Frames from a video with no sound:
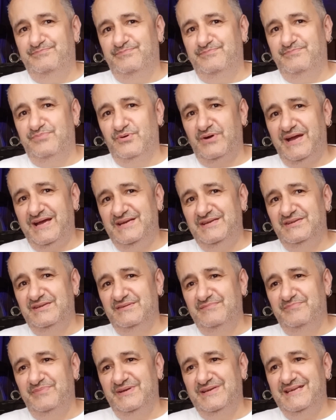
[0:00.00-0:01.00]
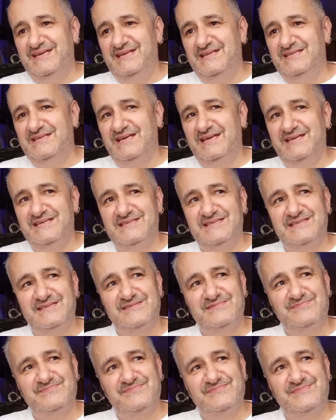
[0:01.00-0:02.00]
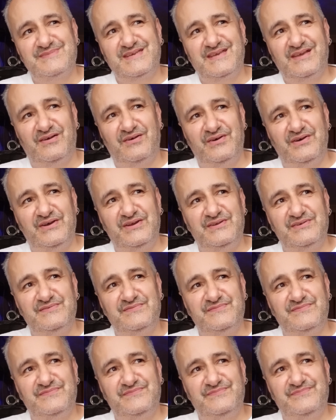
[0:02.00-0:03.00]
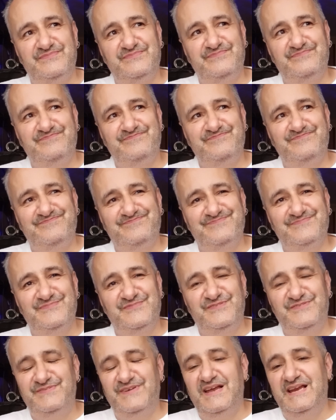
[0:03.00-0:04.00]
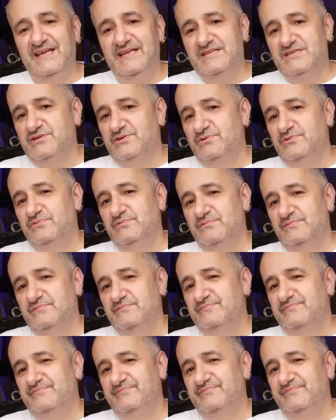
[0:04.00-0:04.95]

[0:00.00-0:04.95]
Brandon Benitez kind of fell into